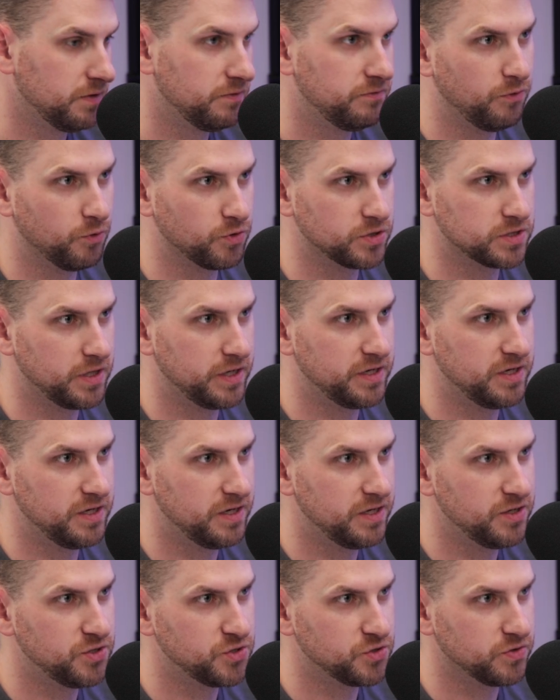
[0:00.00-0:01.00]
force
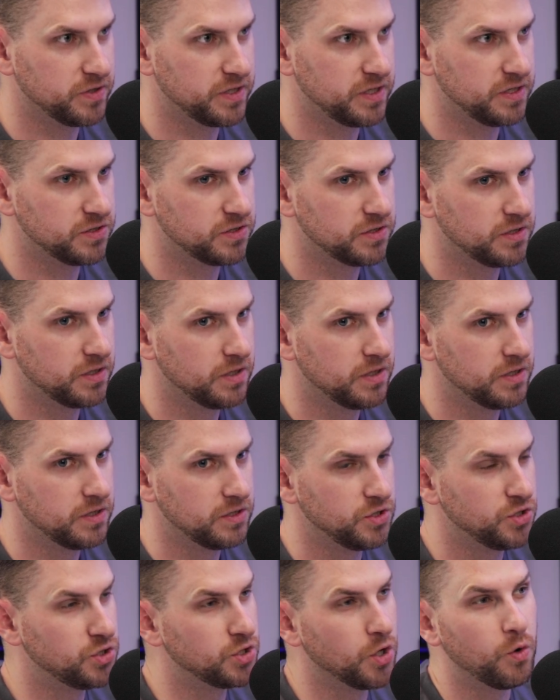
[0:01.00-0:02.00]
lightning injuries
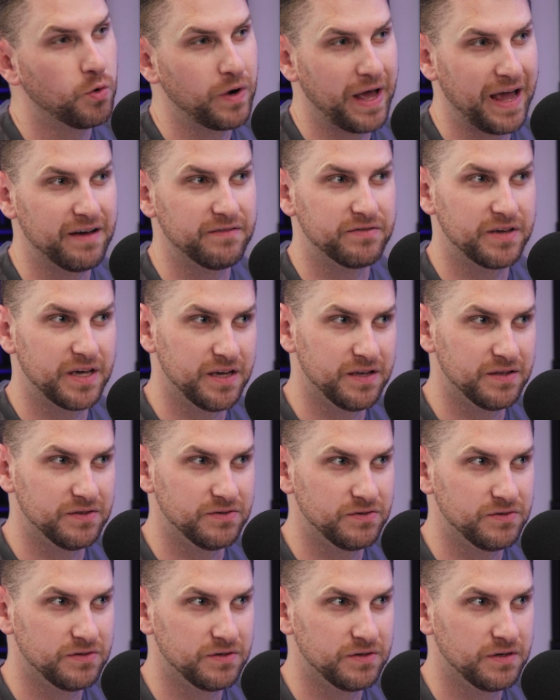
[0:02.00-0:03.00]
don't have
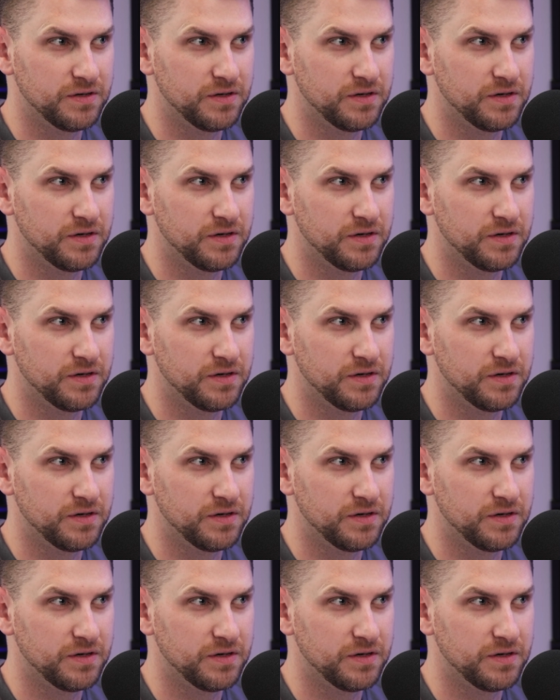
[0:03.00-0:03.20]
kids,